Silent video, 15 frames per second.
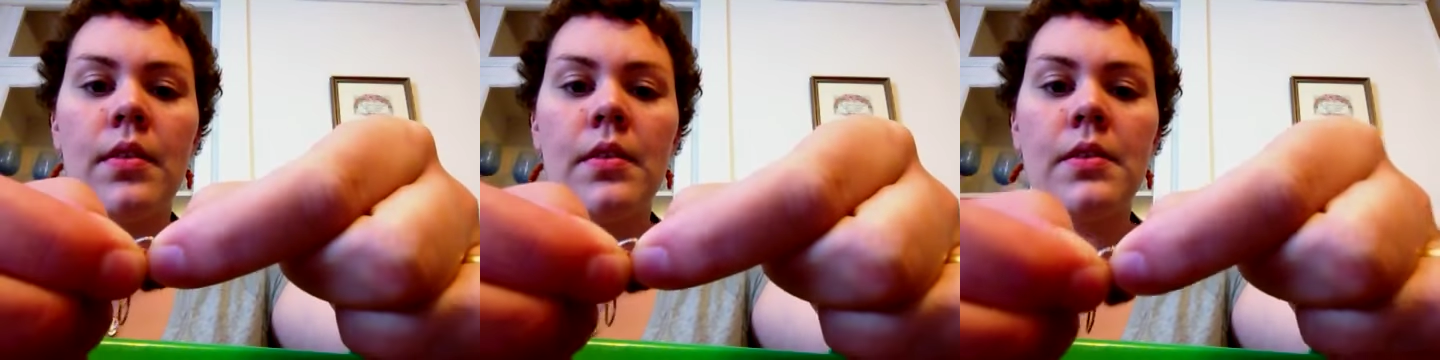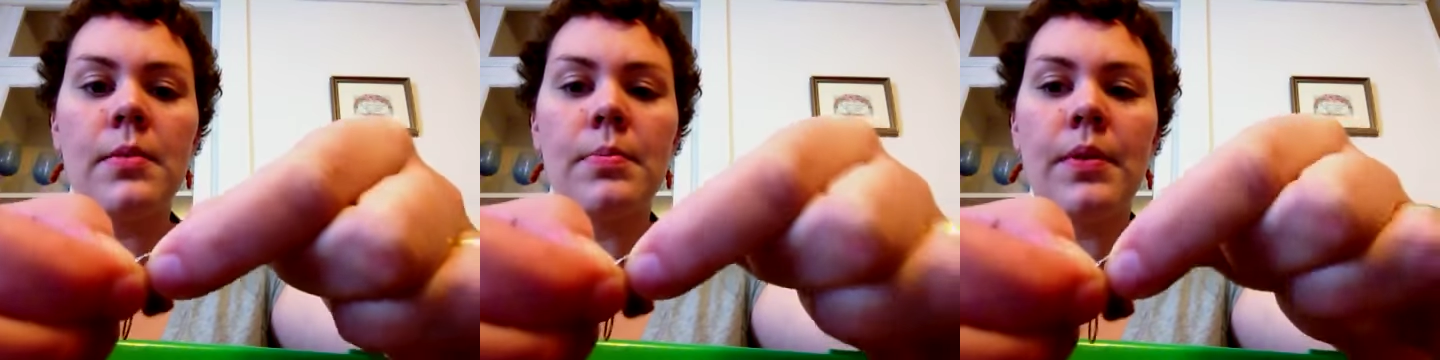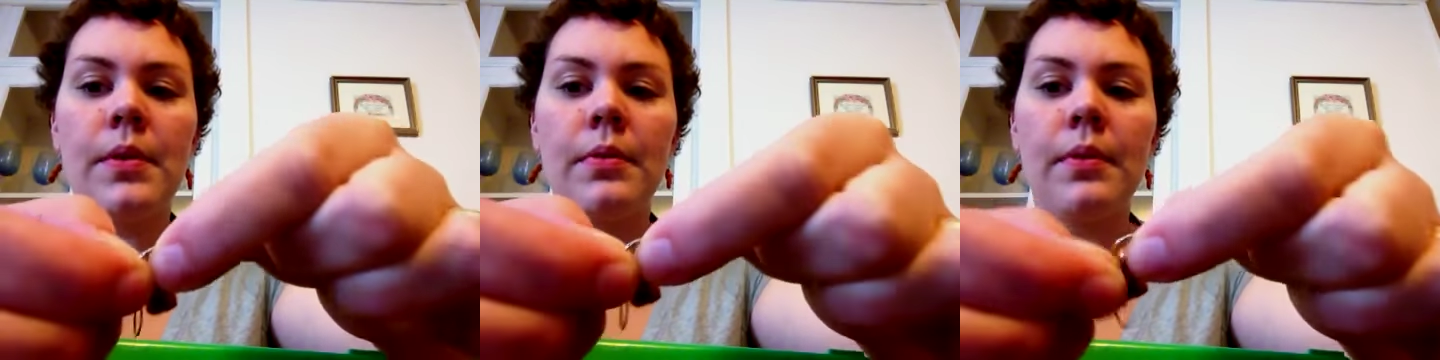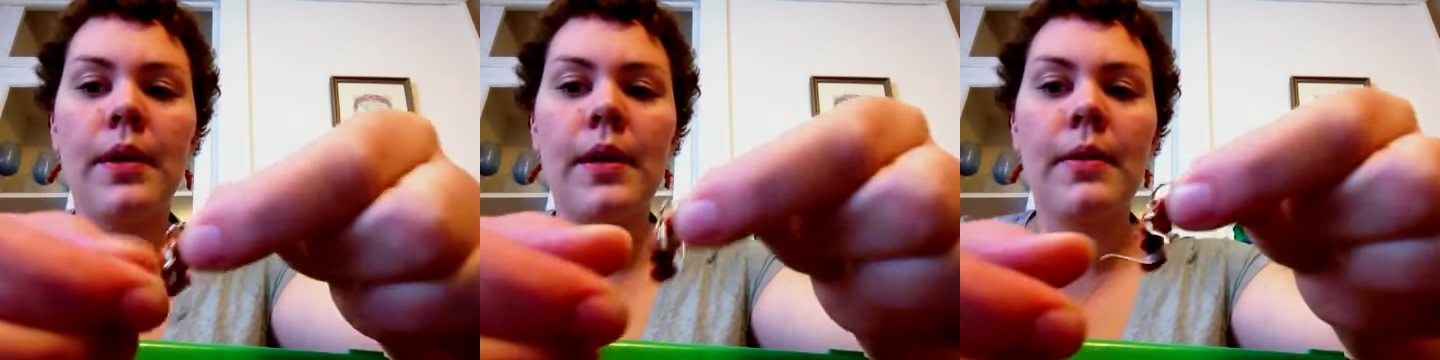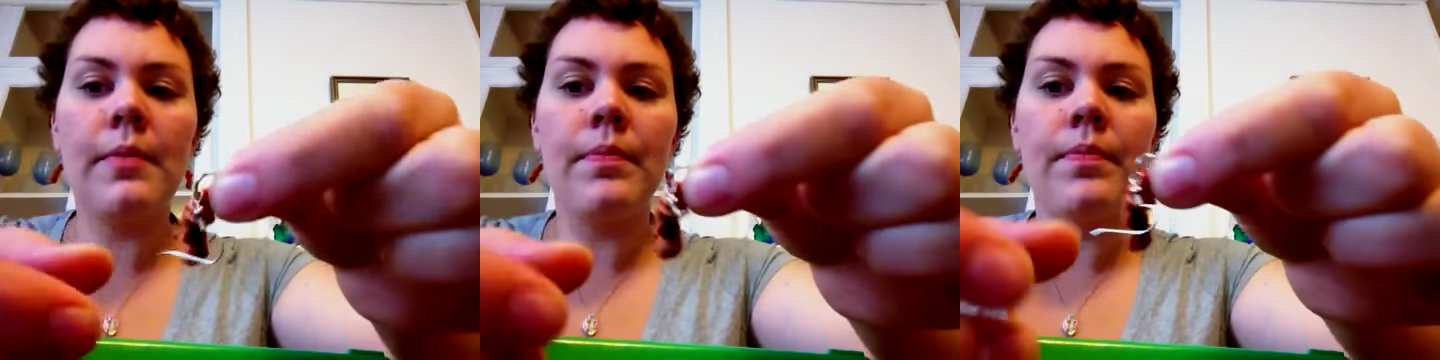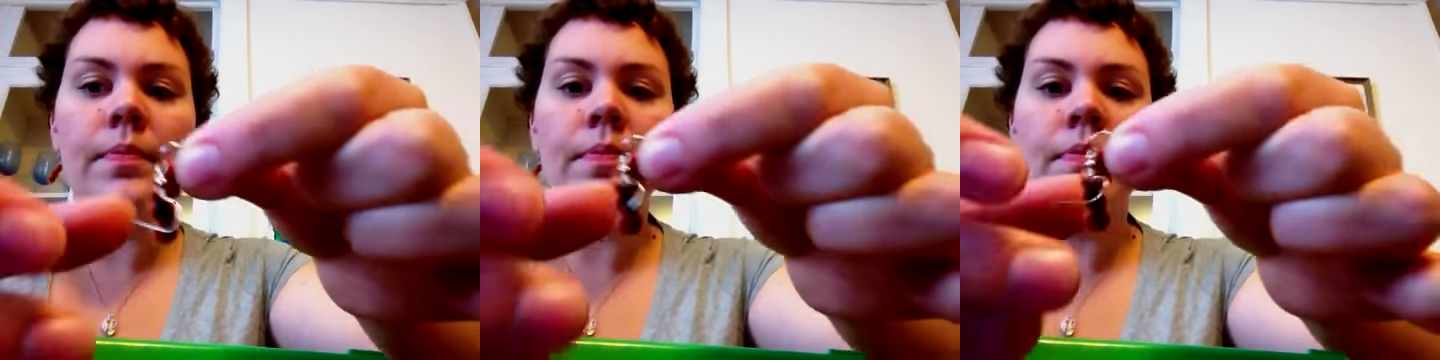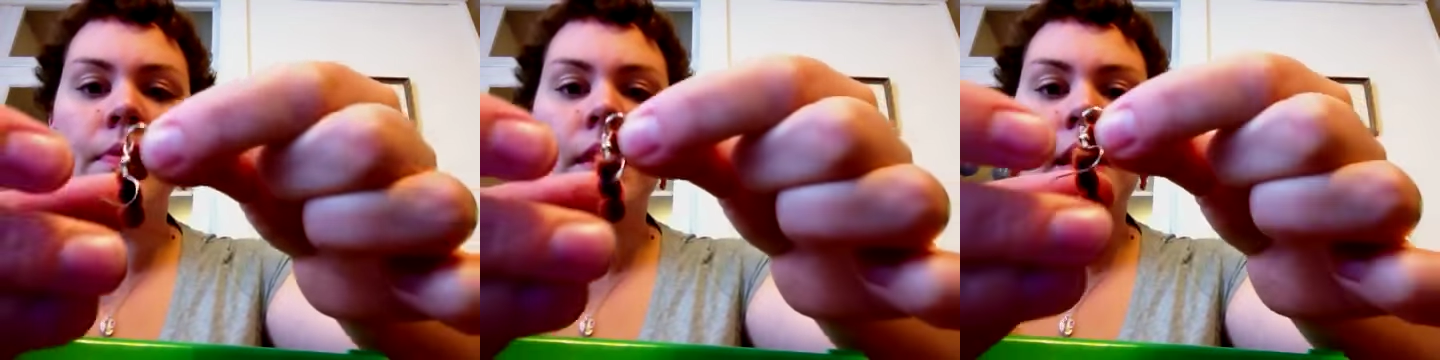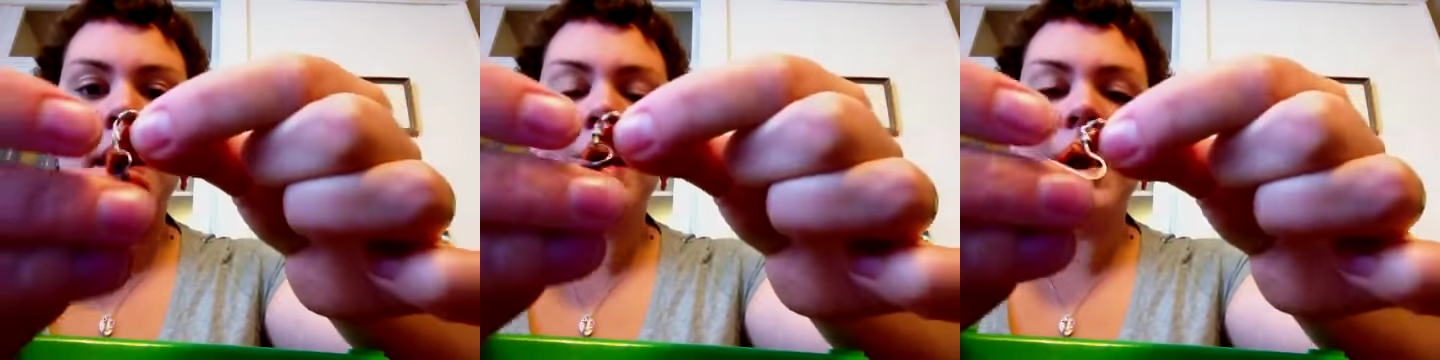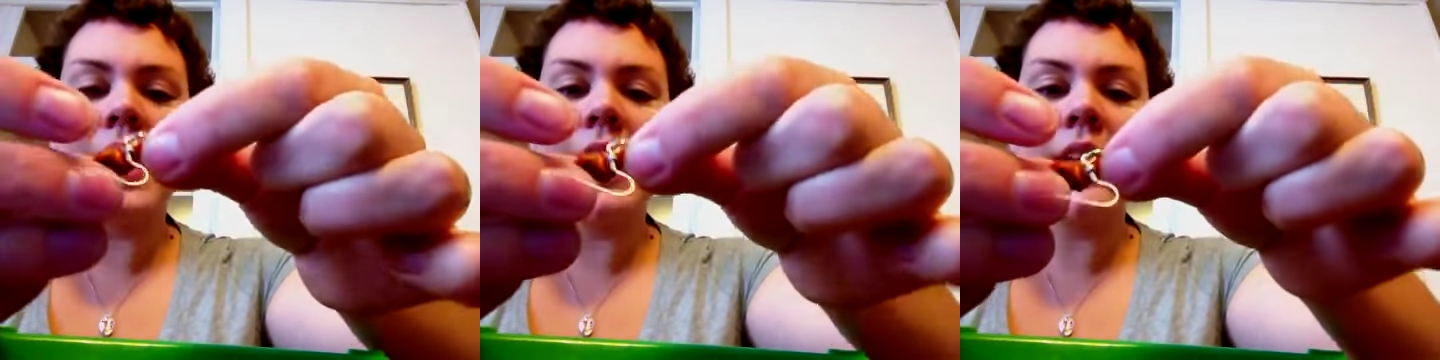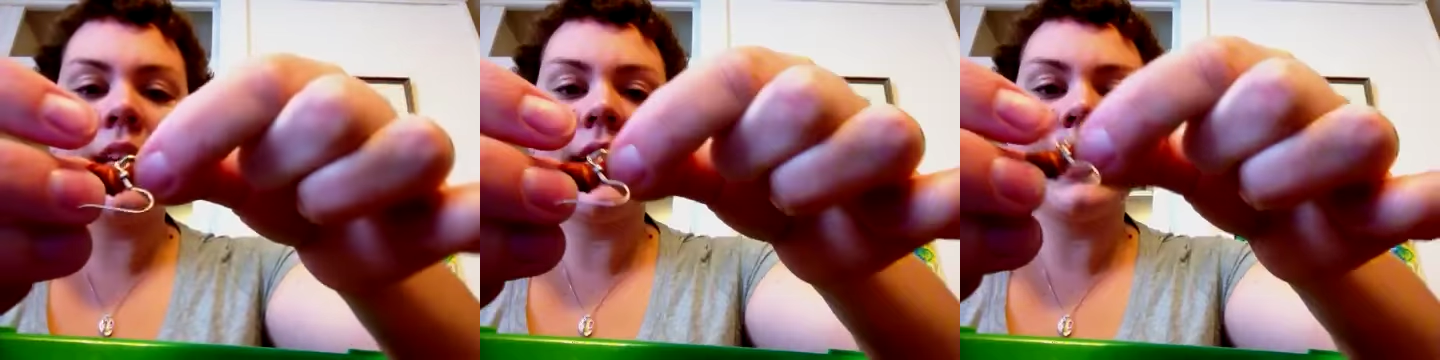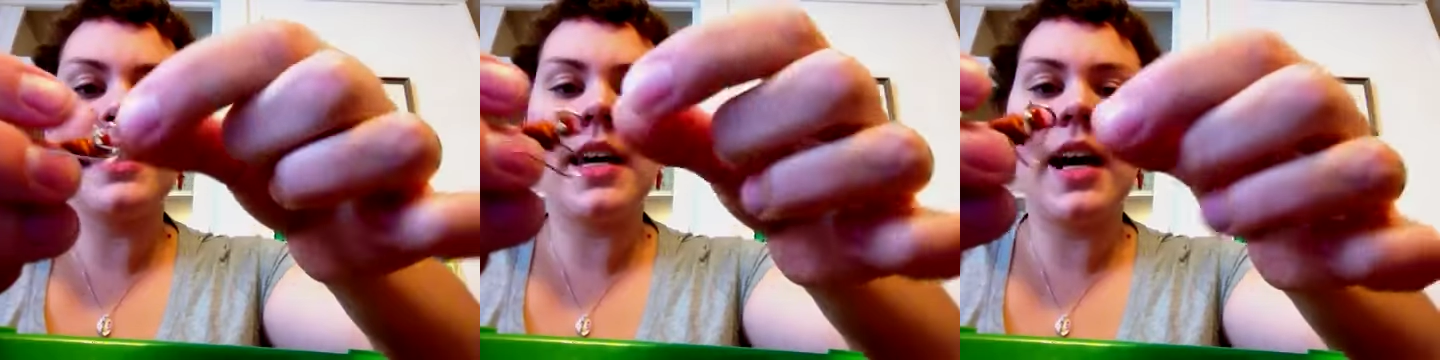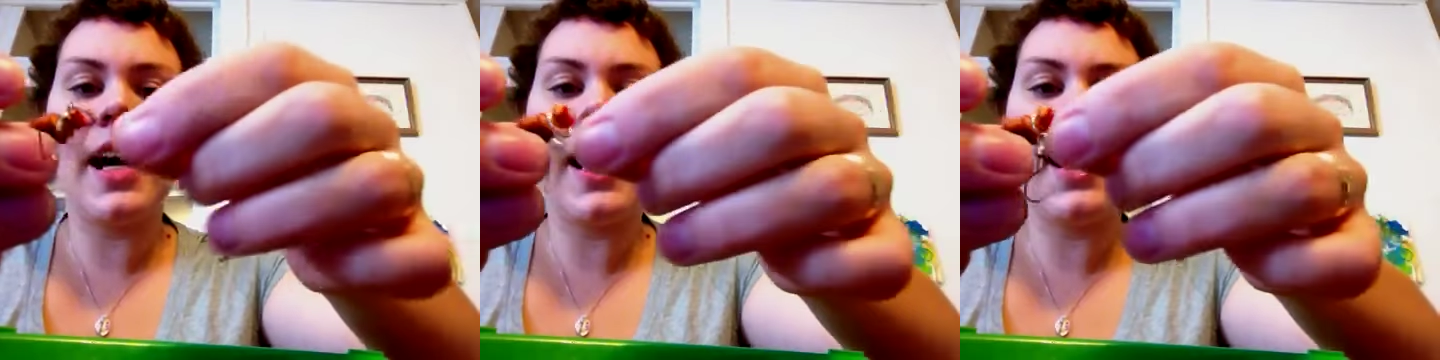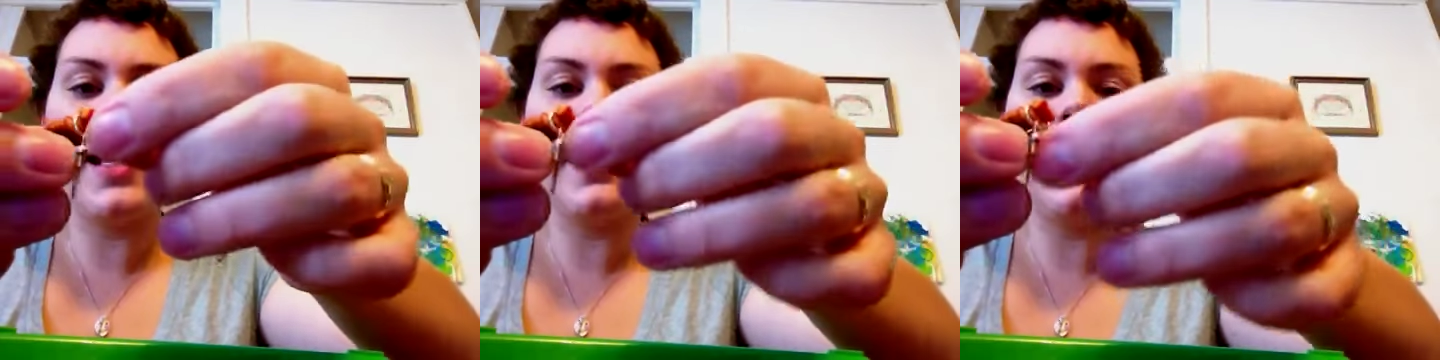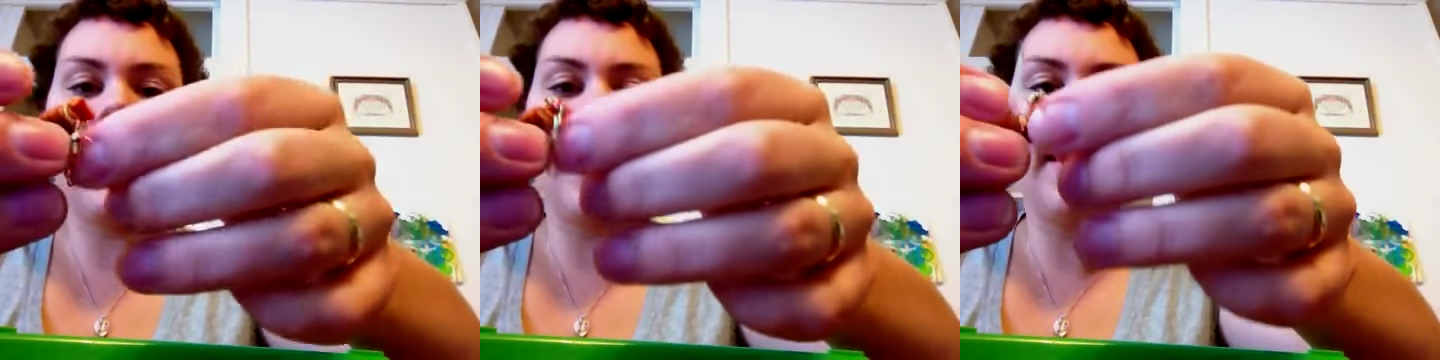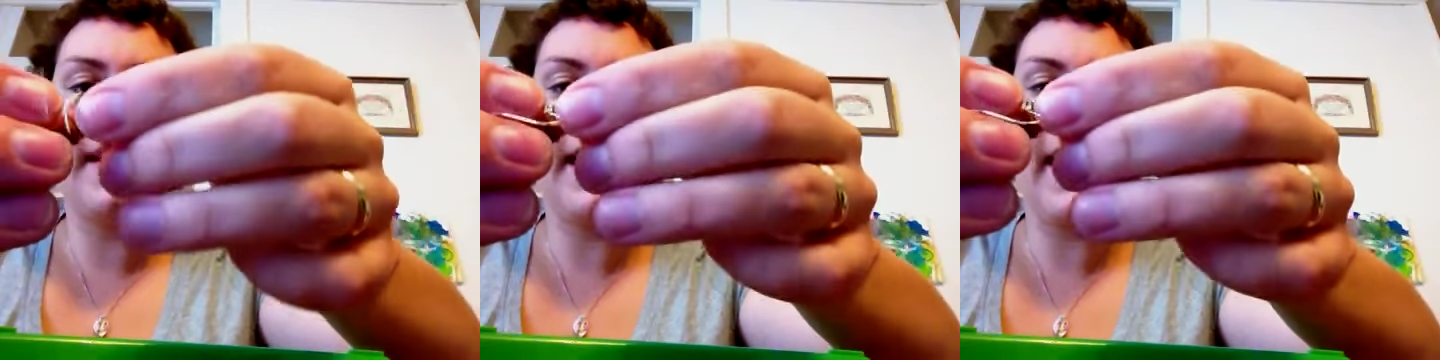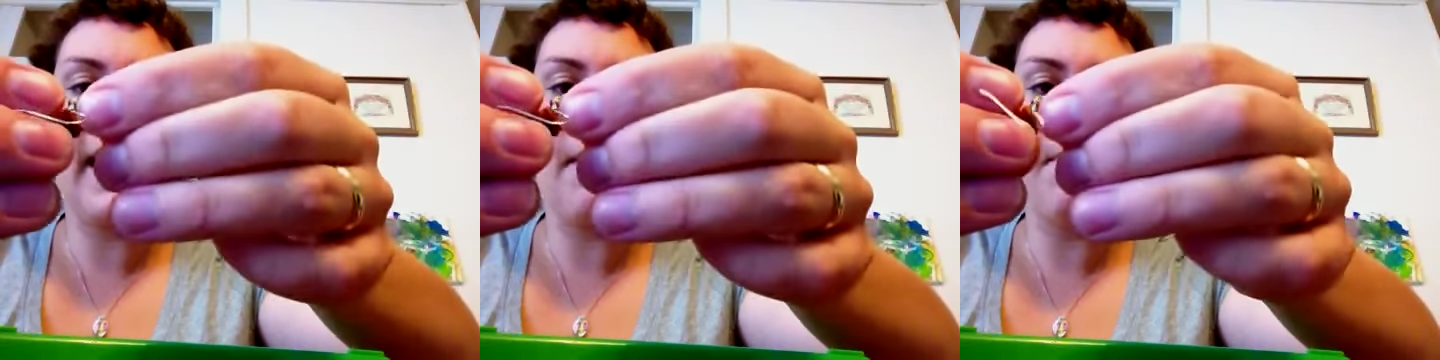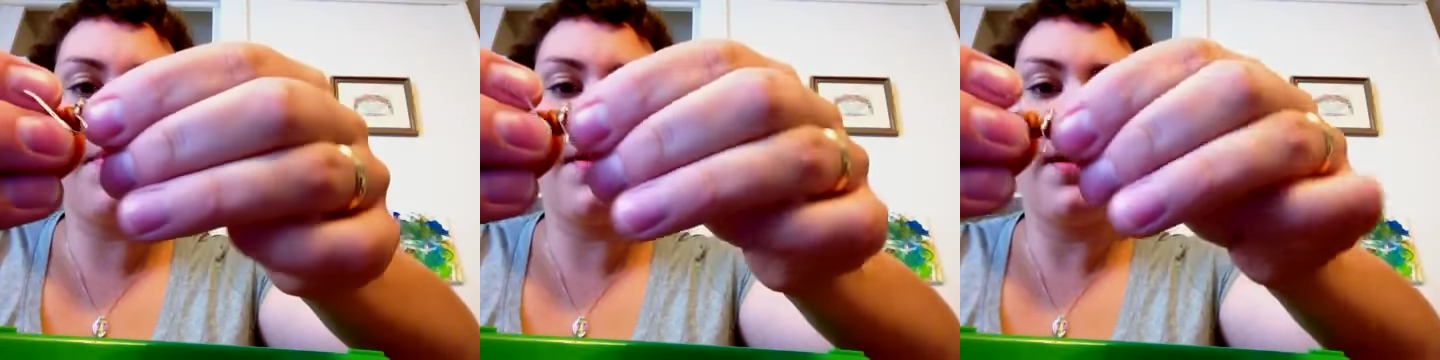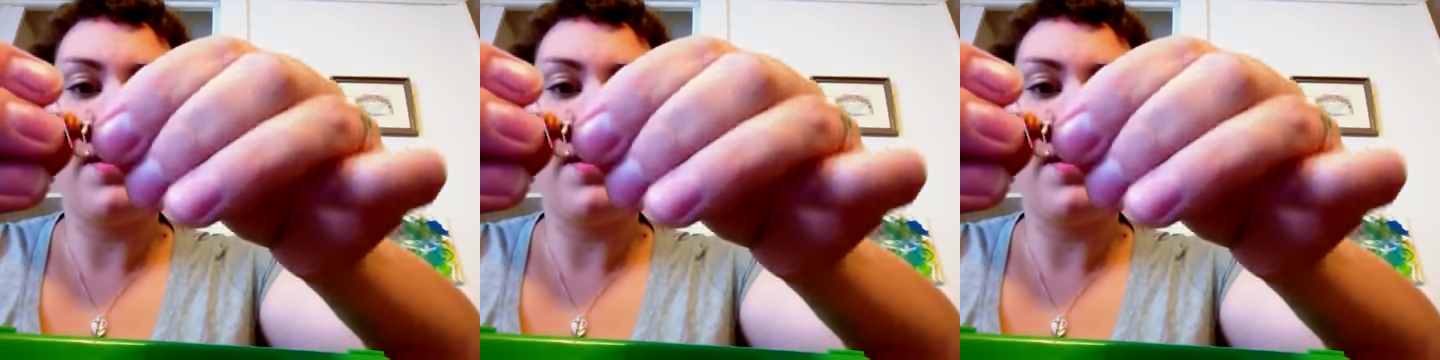split ring, and I kind of like to hide that gap